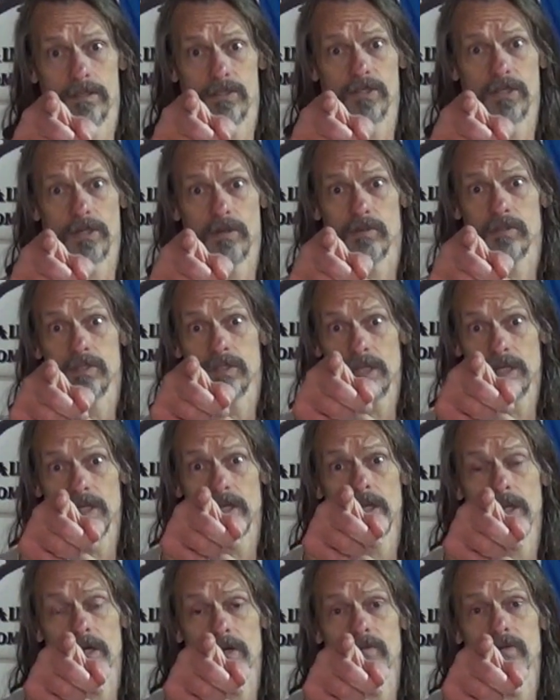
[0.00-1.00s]
So take
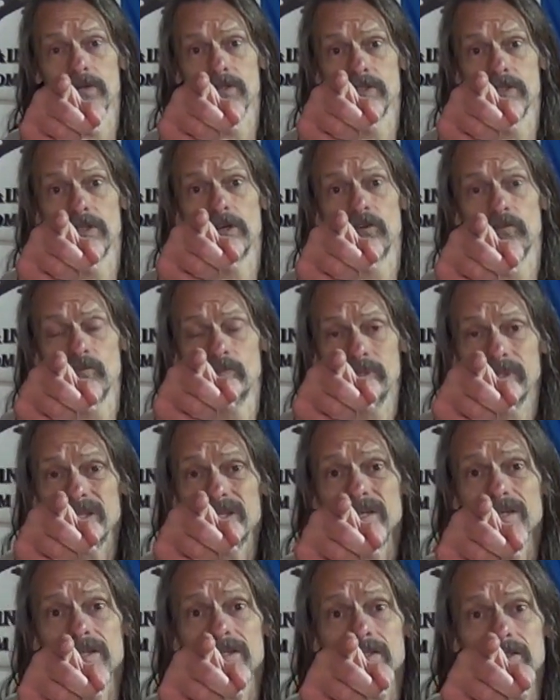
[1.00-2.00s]
care of yourself,
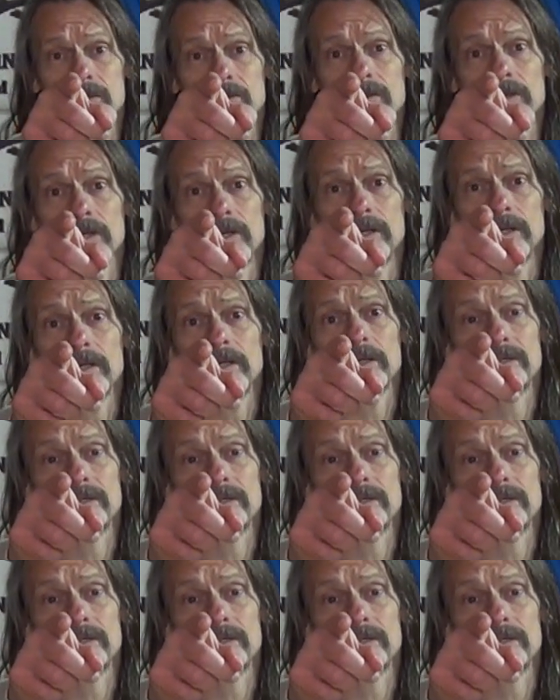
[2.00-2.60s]
please, okay?